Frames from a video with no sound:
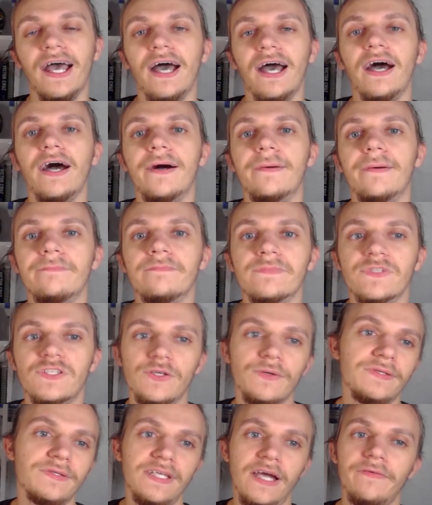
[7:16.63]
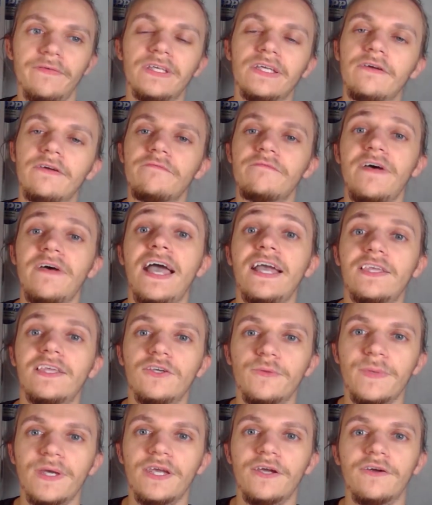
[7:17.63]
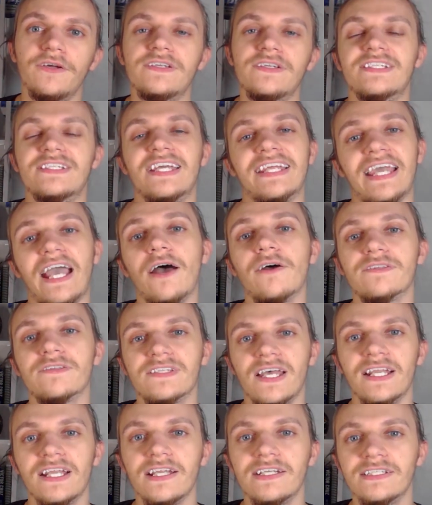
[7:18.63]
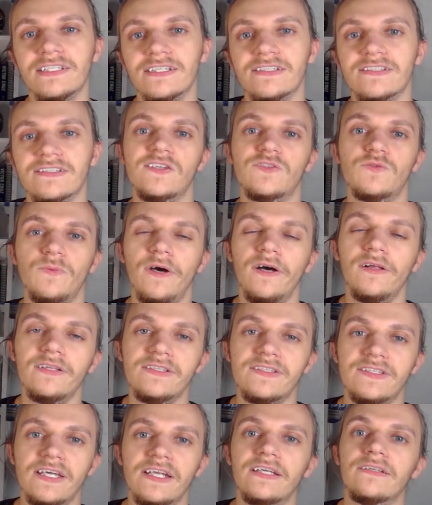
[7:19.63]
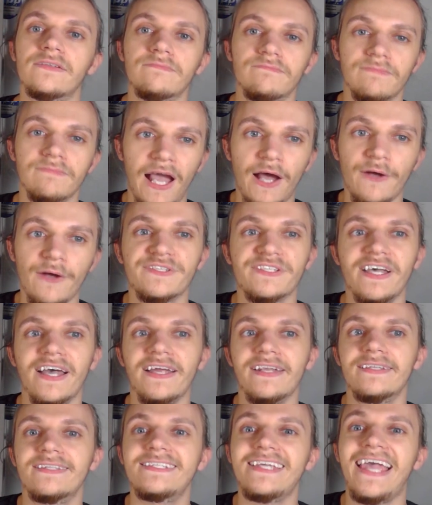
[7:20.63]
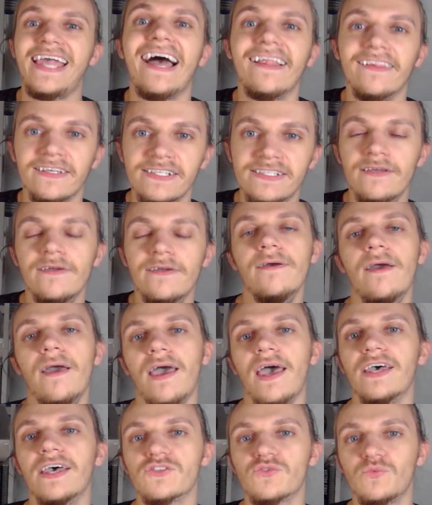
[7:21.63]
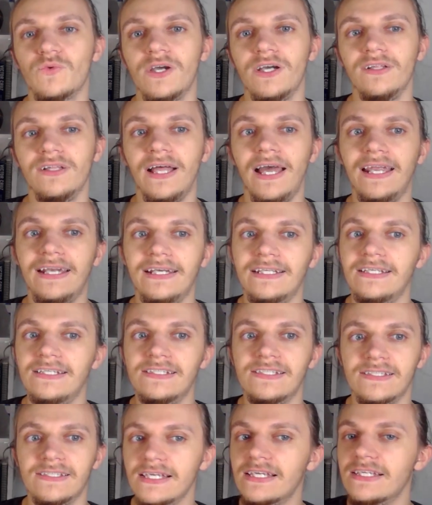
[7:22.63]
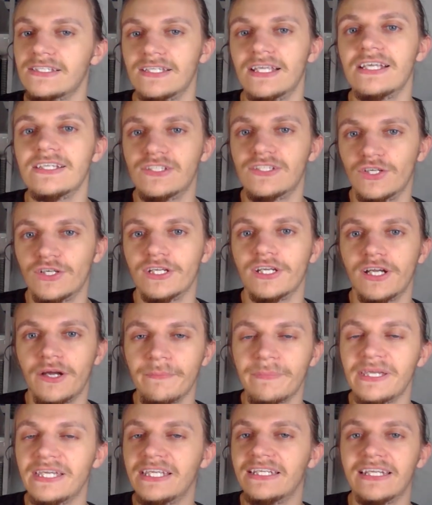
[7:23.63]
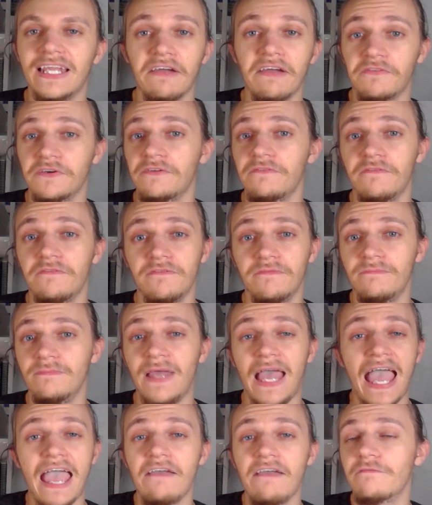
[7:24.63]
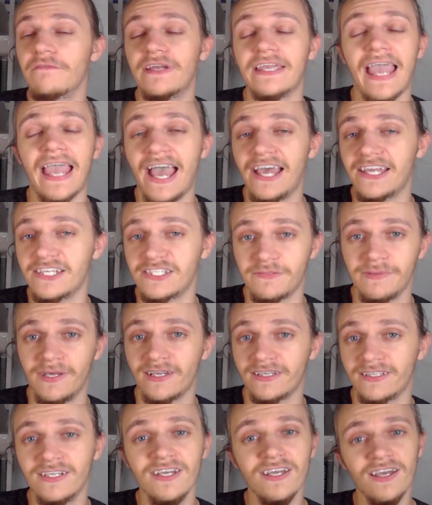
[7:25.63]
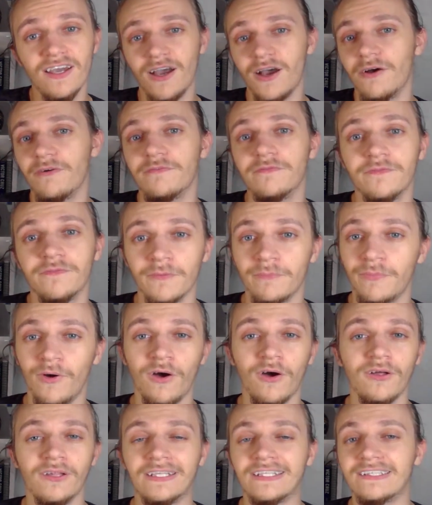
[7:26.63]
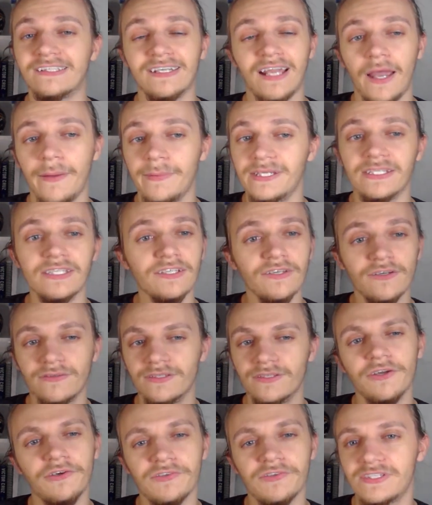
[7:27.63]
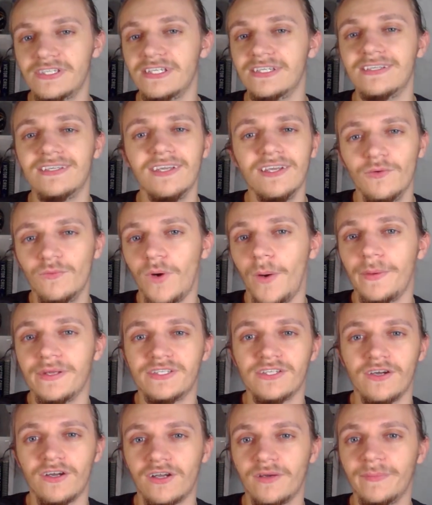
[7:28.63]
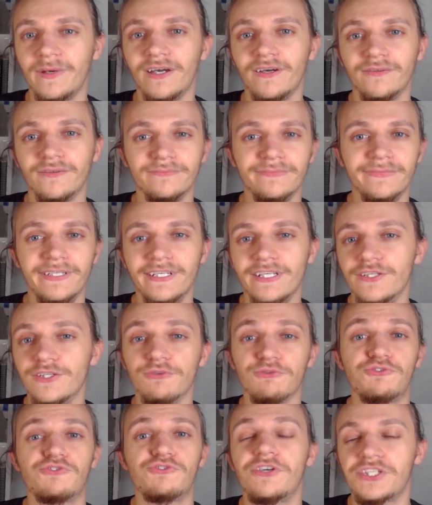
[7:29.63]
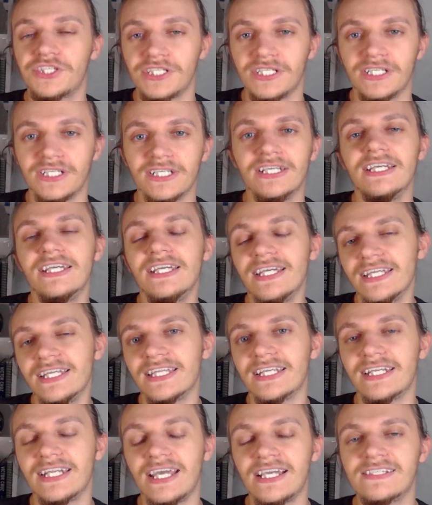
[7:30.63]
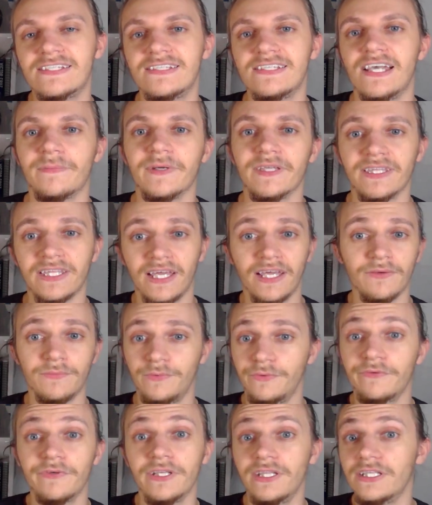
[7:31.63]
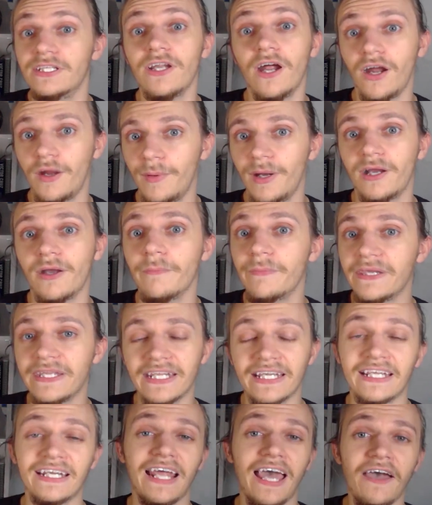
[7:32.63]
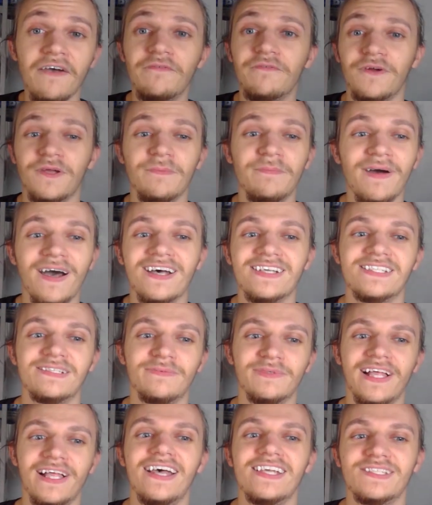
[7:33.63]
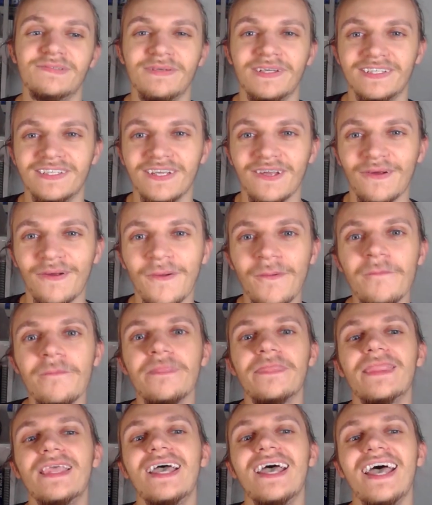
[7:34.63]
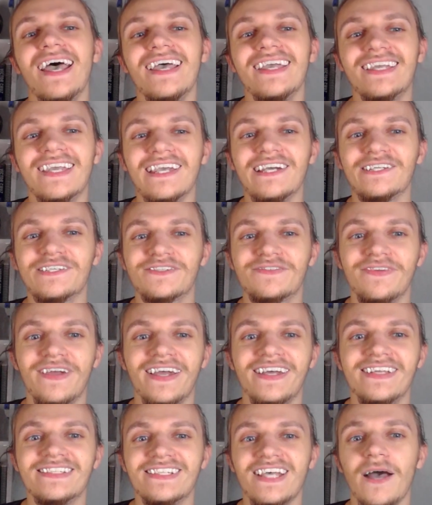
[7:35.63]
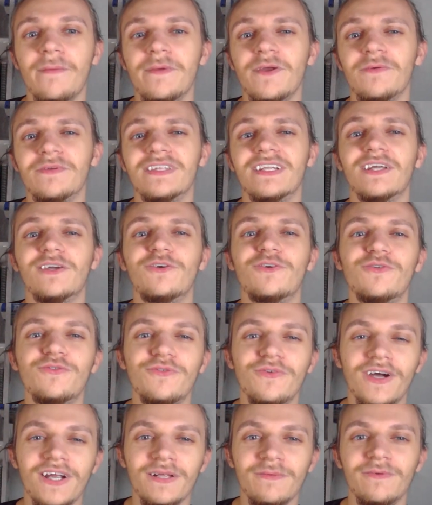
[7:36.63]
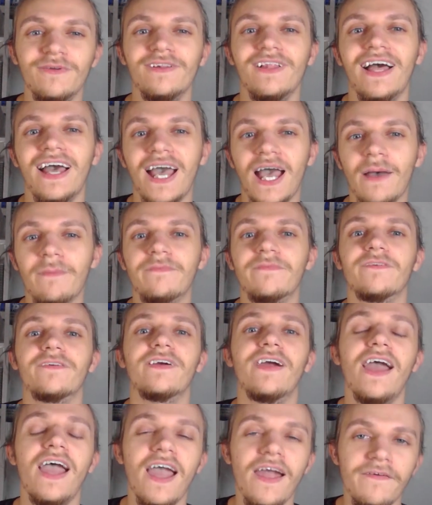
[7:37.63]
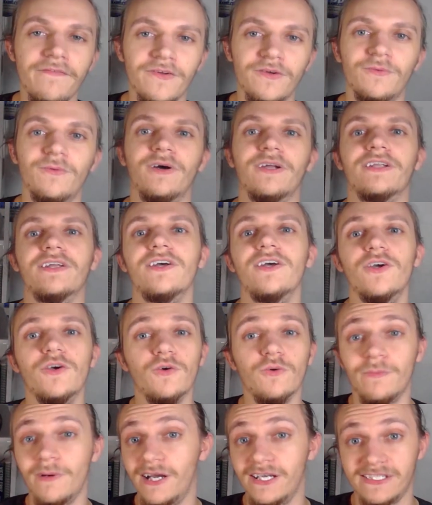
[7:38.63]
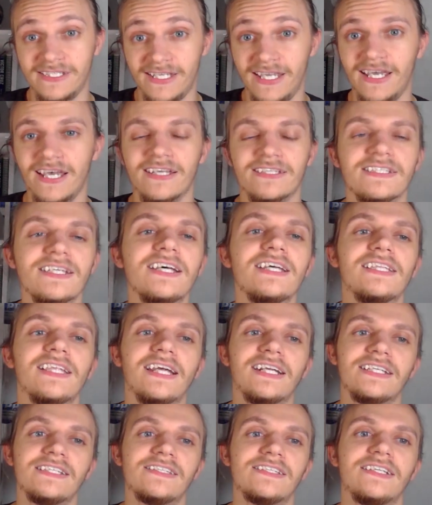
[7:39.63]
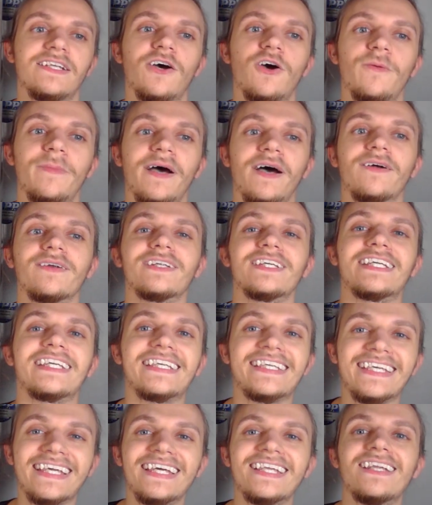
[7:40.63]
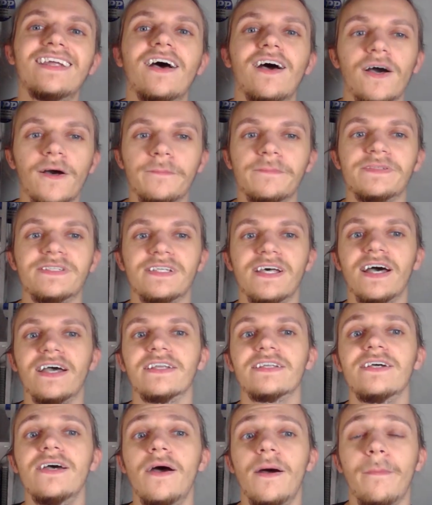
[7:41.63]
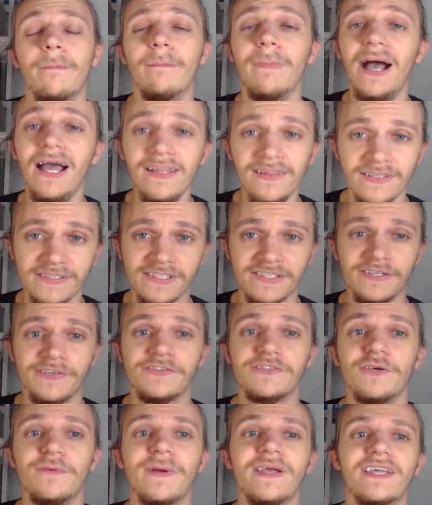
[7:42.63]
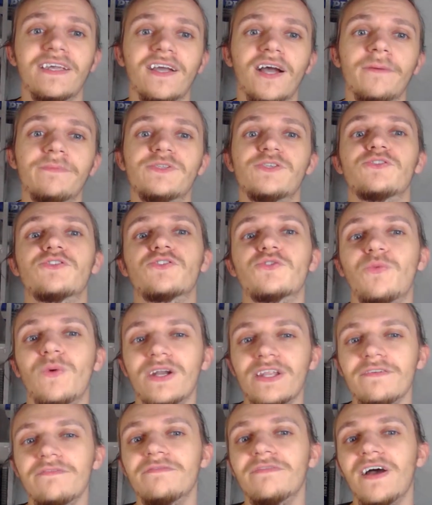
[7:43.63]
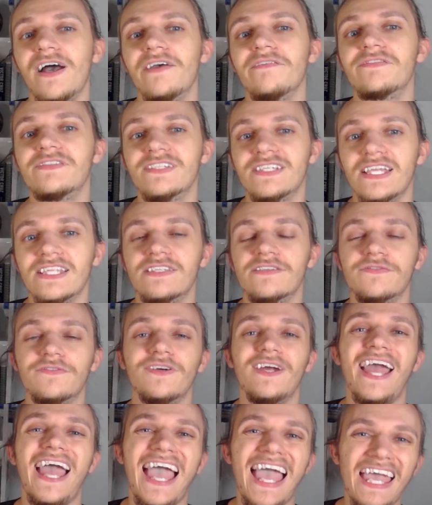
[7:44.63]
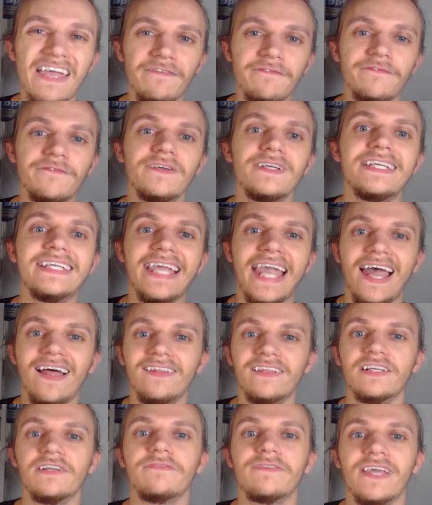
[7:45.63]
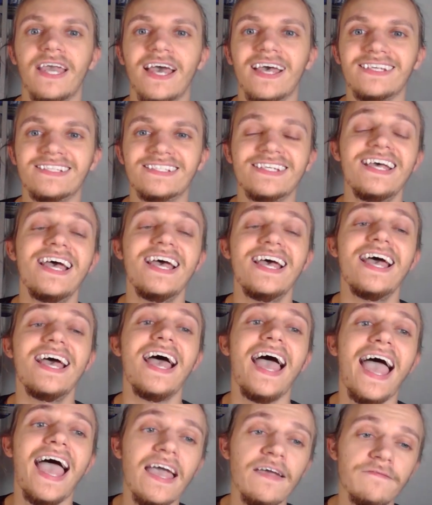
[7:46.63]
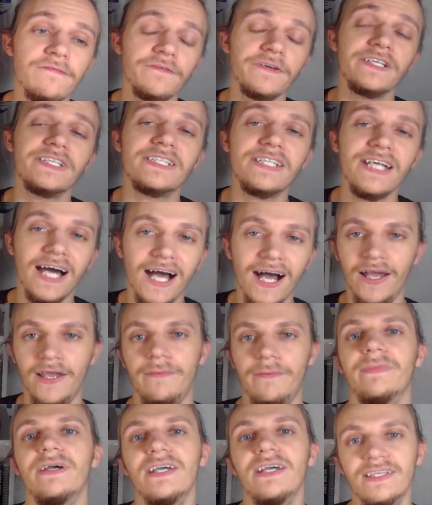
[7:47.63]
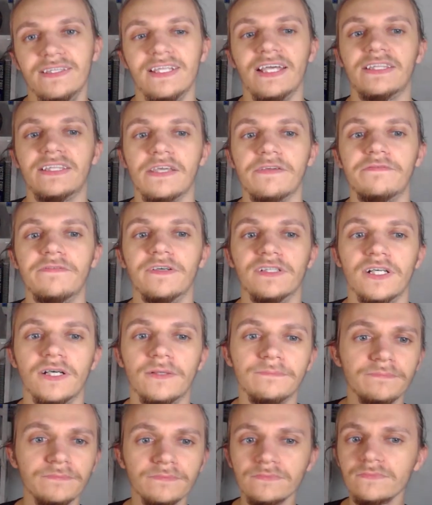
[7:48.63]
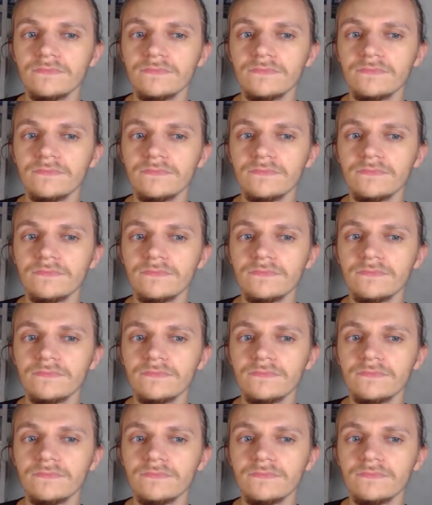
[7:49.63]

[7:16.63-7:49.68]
So it's not really a vacuum here. He's getting outside ideas as well. He's getting outside talent as well. And he's looking to compete in every aspect of football. And I mean, you'll see when we talk about nutrition in the next segment that we're really talking about competing in every possible aspect here. Hey, Gators fans, I'm here with an incredible app for everyone who buys gas that needs to know about. Get Upside. My listeners are making up to 25 cents for every gallon of gas every time that they fill up.